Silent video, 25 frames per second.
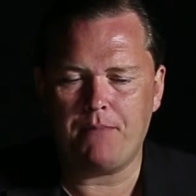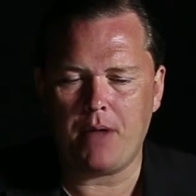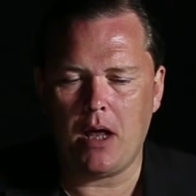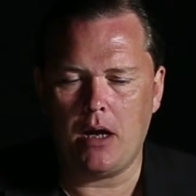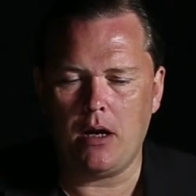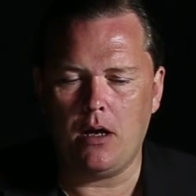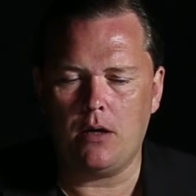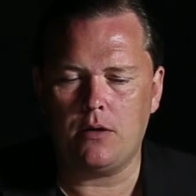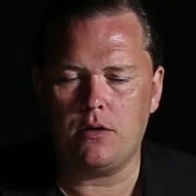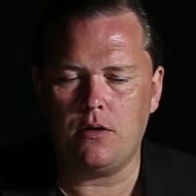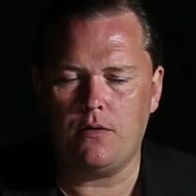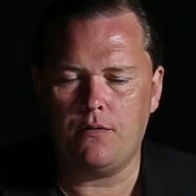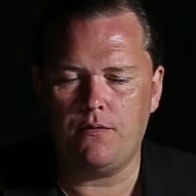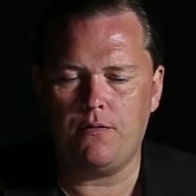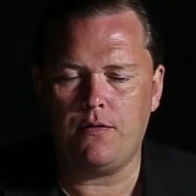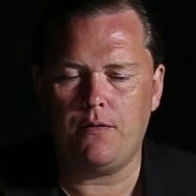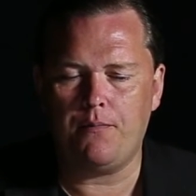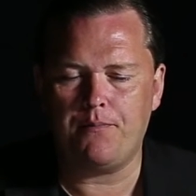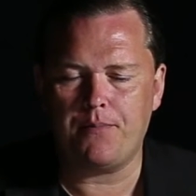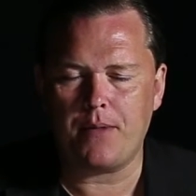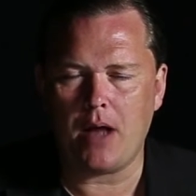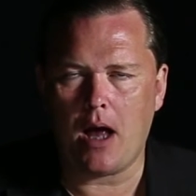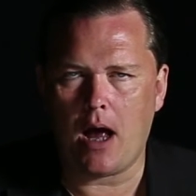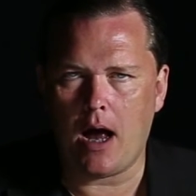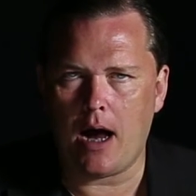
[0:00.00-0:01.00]
a lot of
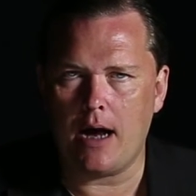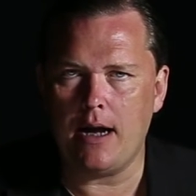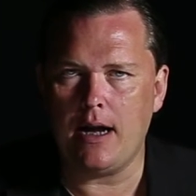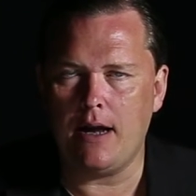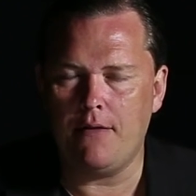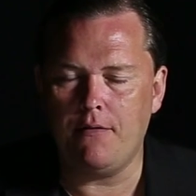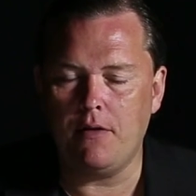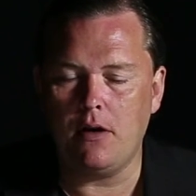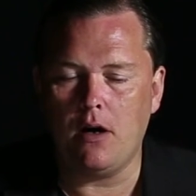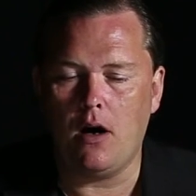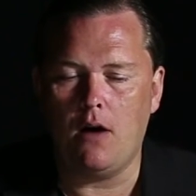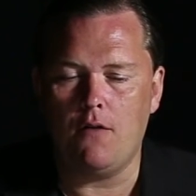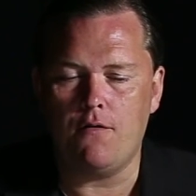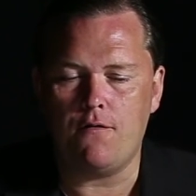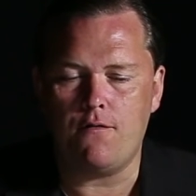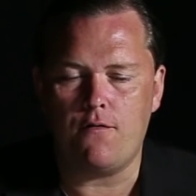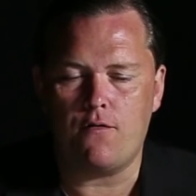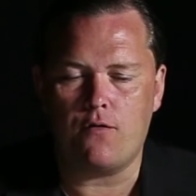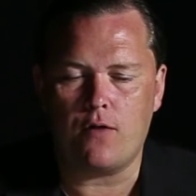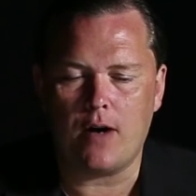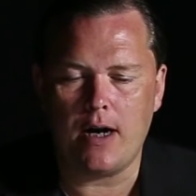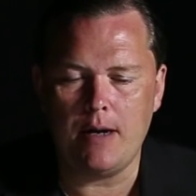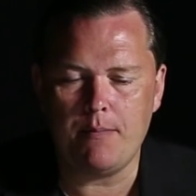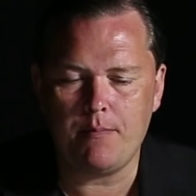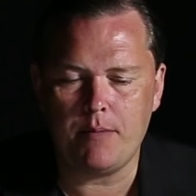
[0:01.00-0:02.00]
high level of
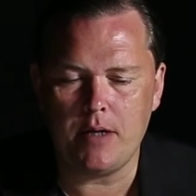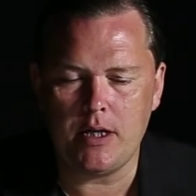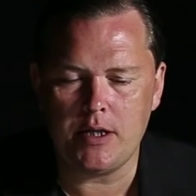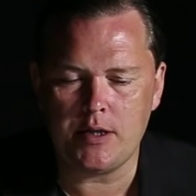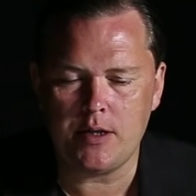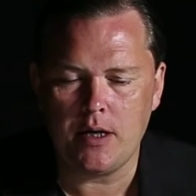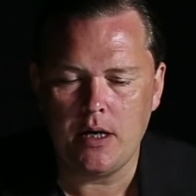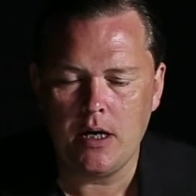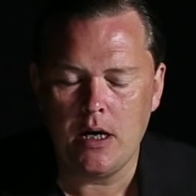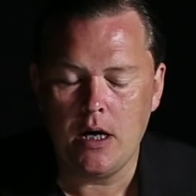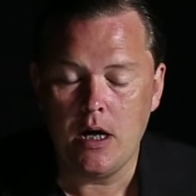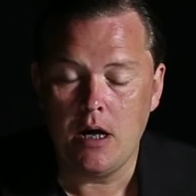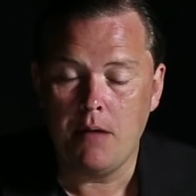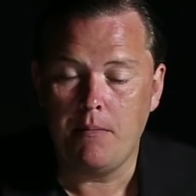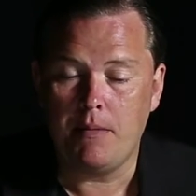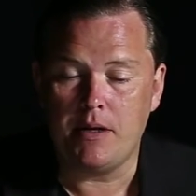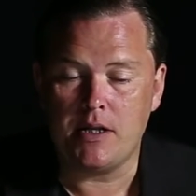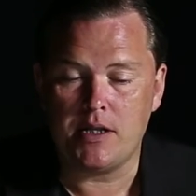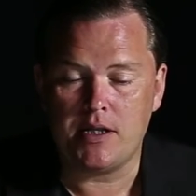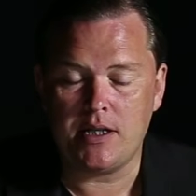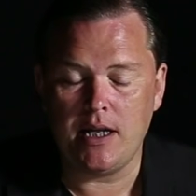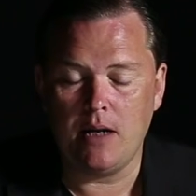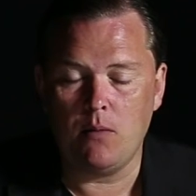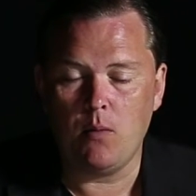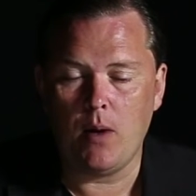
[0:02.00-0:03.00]
ripeness, but
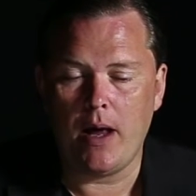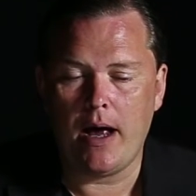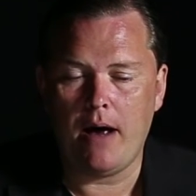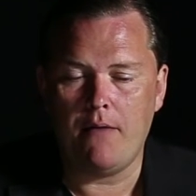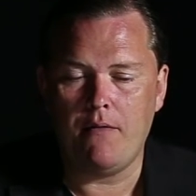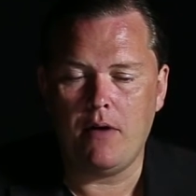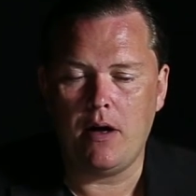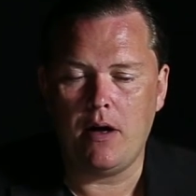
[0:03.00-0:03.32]
still we have